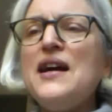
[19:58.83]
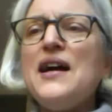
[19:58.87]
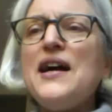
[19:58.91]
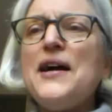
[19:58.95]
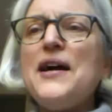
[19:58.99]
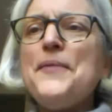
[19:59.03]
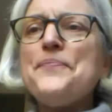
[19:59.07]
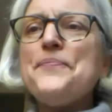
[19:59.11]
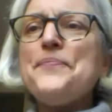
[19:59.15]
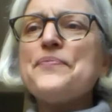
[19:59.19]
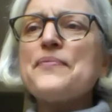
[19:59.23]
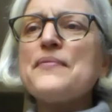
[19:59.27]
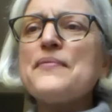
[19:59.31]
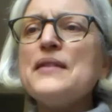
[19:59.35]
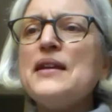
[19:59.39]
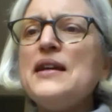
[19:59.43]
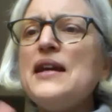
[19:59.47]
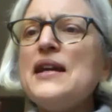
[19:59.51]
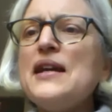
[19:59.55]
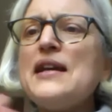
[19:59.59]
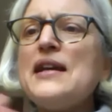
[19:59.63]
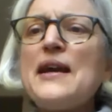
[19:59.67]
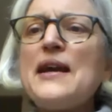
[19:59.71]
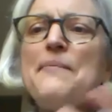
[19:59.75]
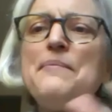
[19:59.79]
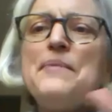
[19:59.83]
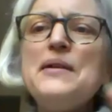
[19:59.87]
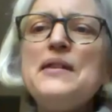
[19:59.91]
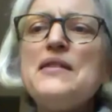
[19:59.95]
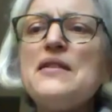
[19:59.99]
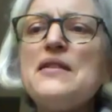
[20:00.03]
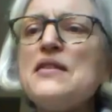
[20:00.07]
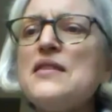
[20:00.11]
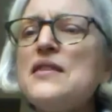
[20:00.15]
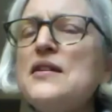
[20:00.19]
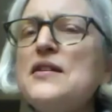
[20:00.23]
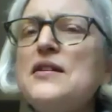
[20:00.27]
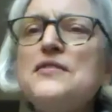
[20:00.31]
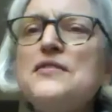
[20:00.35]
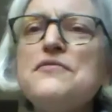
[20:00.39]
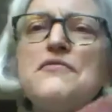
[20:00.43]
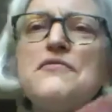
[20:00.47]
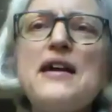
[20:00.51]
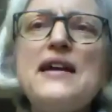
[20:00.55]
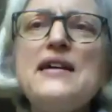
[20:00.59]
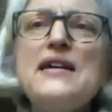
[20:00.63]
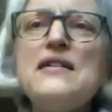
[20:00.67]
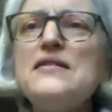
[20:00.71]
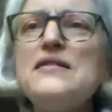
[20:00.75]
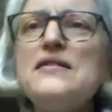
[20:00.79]
It can be the third
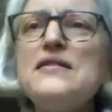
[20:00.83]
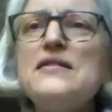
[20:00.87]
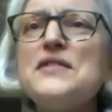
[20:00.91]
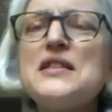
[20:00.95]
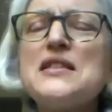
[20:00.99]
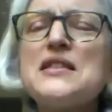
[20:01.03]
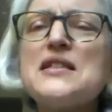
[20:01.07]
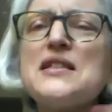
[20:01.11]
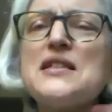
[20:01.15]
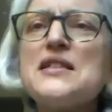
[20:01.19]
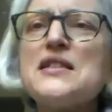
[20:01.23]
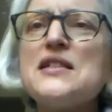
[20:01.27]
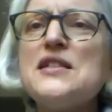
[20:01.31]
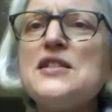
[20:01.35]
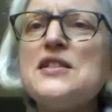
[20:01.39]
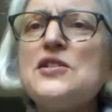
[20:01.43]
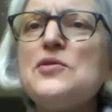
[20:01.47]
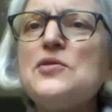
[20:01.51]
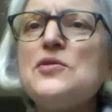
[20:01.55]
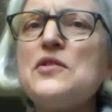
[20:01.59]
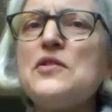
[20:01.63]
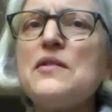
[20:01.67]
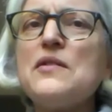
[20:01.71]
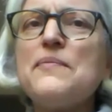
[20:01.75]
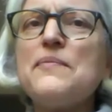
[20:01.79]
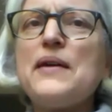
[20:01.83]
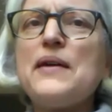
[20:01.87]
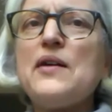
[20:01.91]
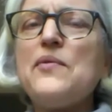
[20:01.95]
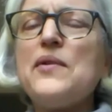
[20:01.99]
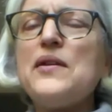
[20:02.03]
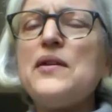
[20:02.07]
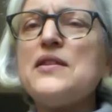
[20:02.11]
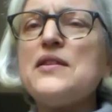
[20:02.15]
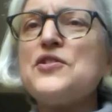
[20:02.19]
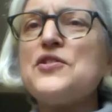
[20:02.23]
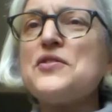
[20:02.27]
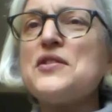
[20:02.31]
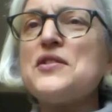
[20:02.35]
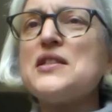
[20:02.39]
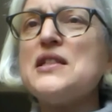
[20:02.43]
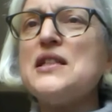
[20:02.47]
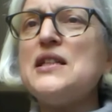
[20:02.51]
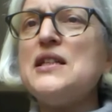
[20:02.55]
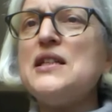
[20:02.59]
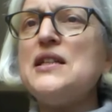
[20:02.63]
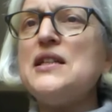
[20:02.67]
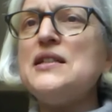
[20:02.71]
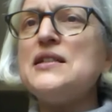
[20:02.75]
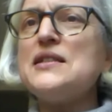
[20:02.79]
rail of discussions talking about whether
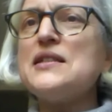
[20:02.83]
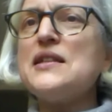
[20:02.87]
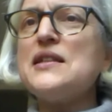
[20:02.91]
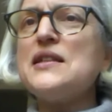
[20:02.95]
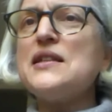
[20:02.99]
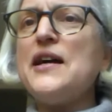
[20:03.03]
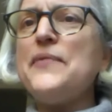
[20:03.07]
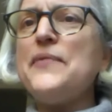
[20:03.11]
trustees